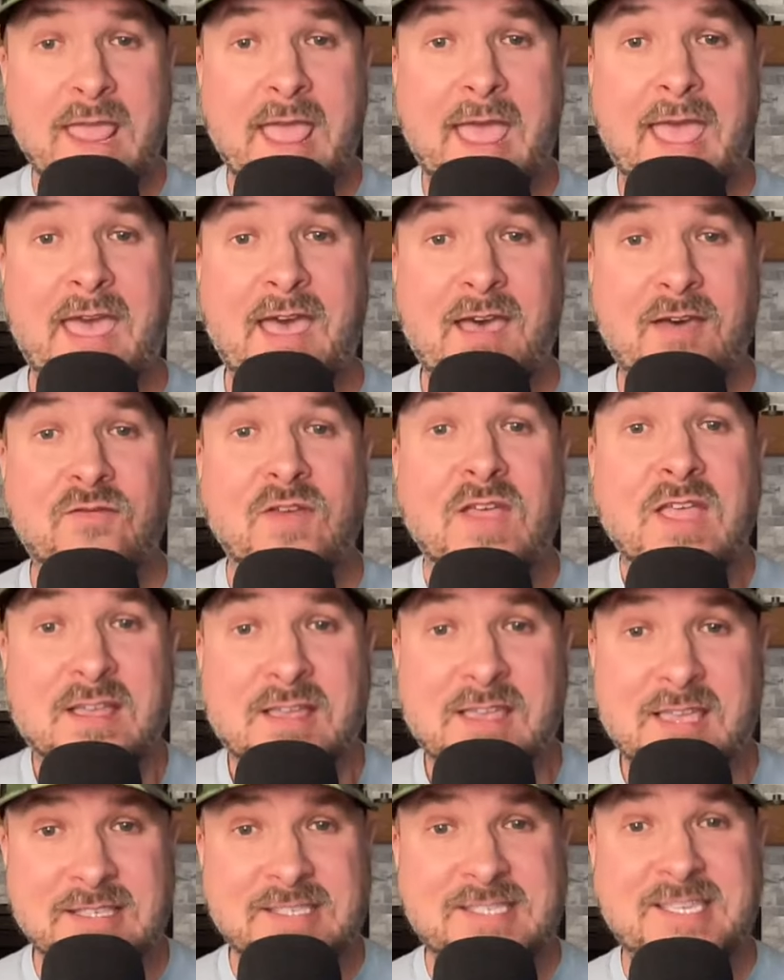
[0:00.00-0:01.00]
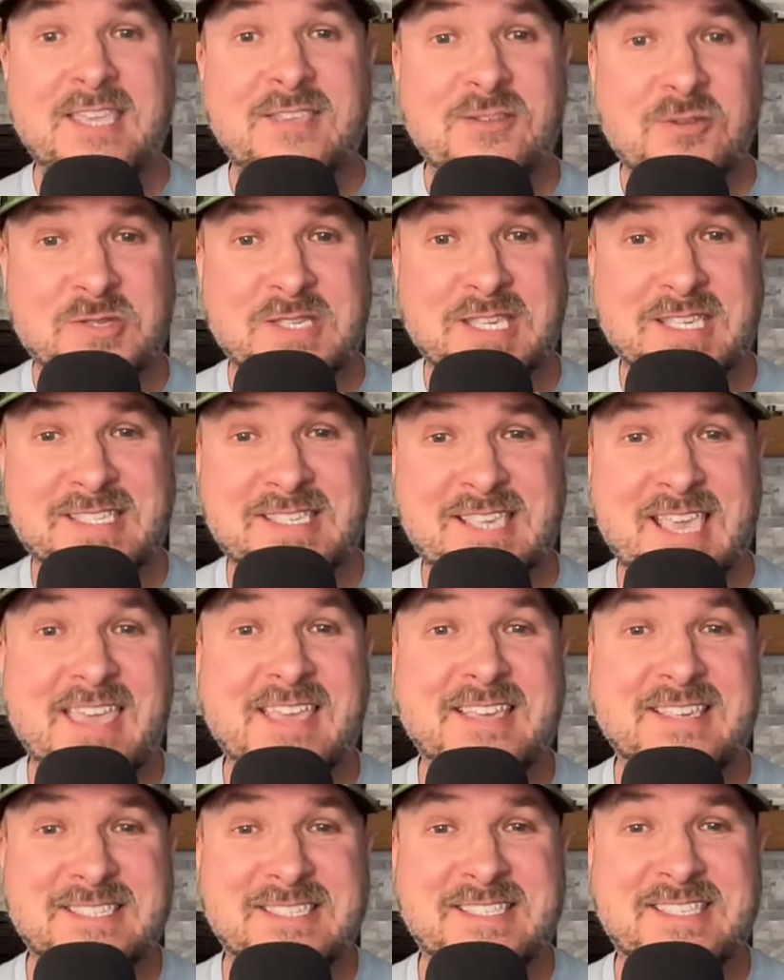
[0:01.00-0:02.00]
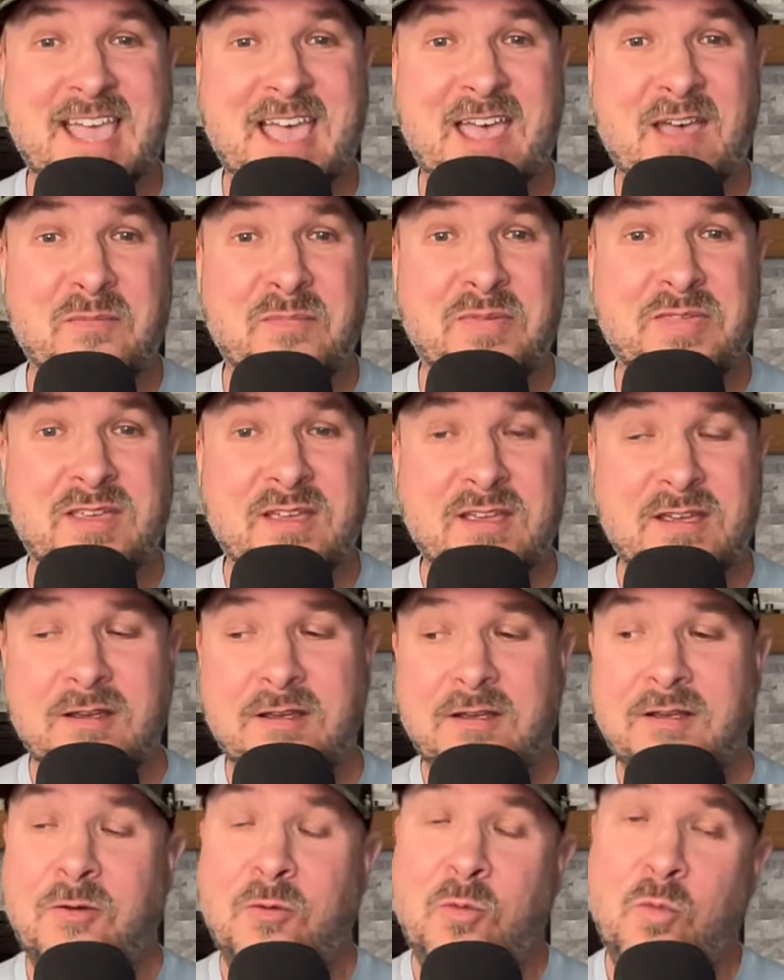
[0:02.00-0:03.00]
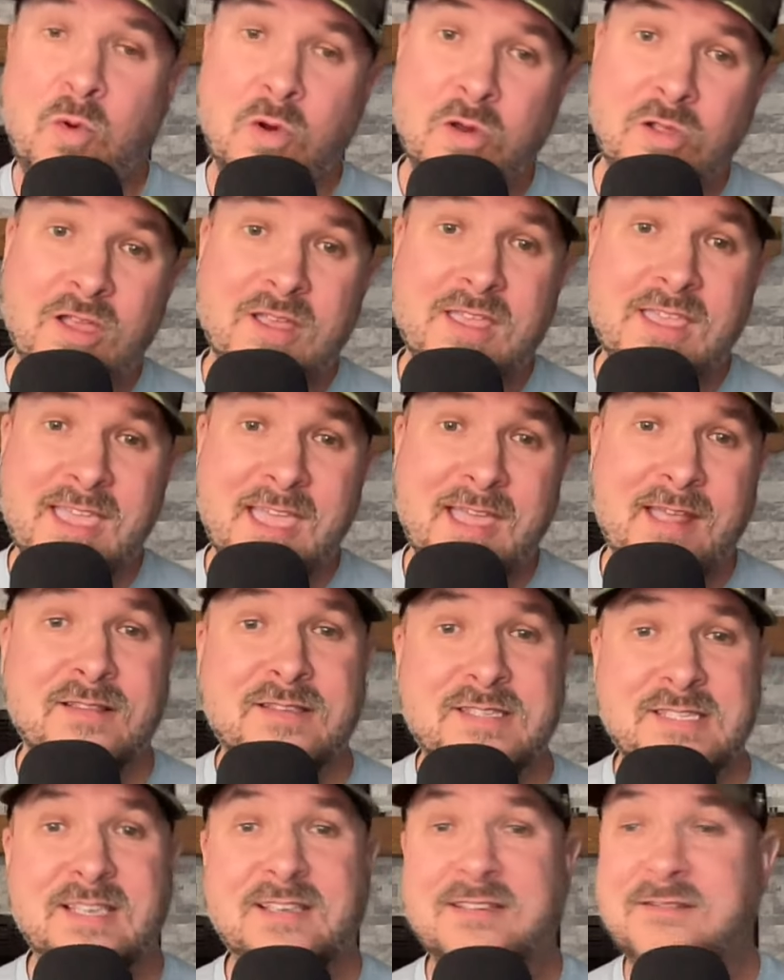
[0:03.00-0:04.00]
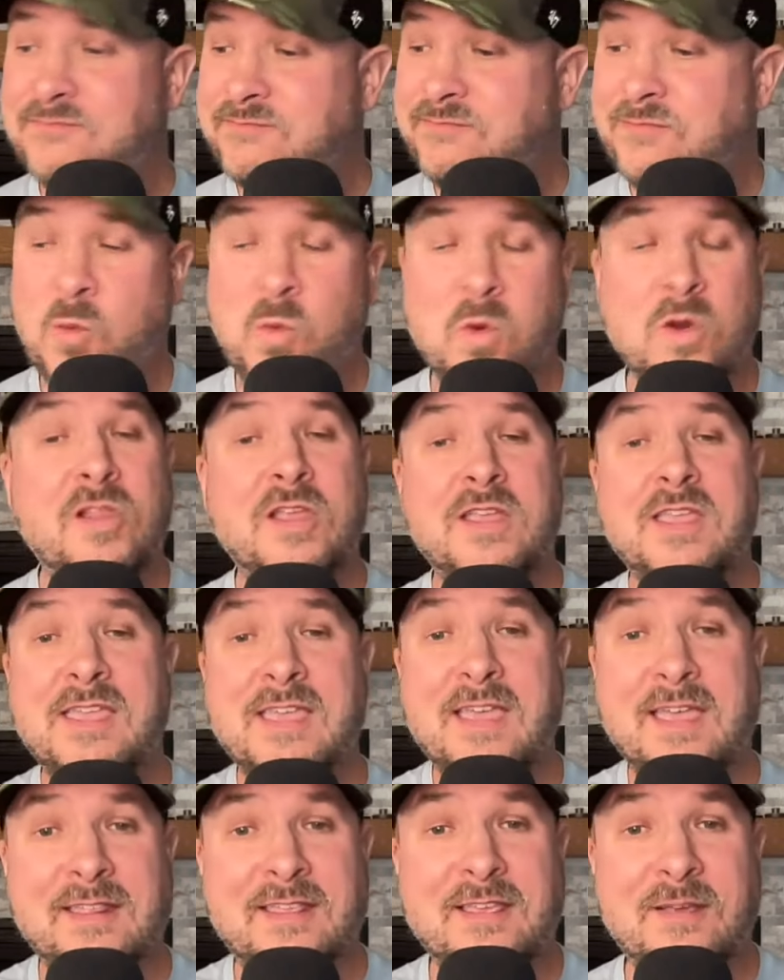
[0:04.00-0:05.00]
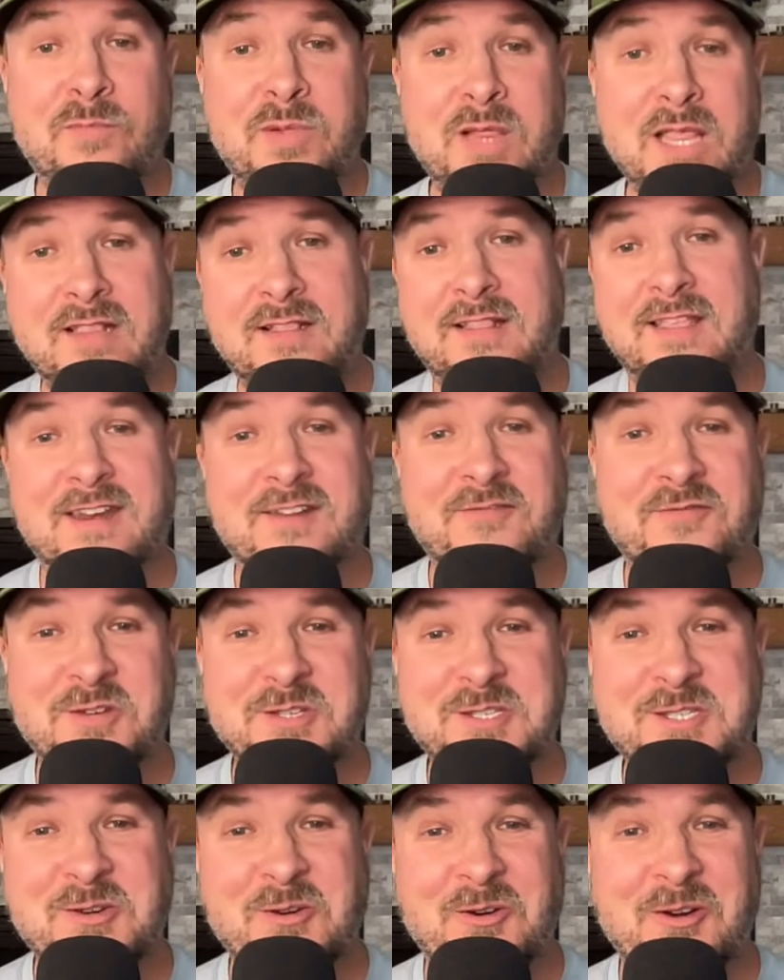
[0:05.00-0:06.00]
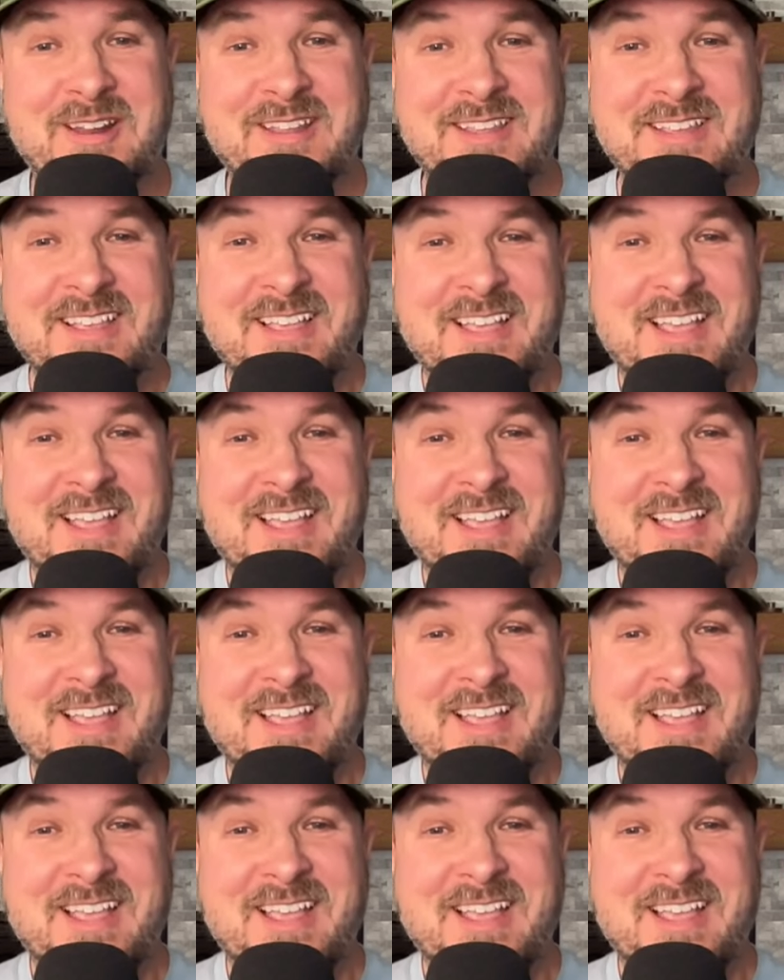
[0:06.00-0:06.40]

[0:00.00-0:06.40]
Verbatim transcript: have continues to stay as depth, we're looking at we're looking at a completely different story.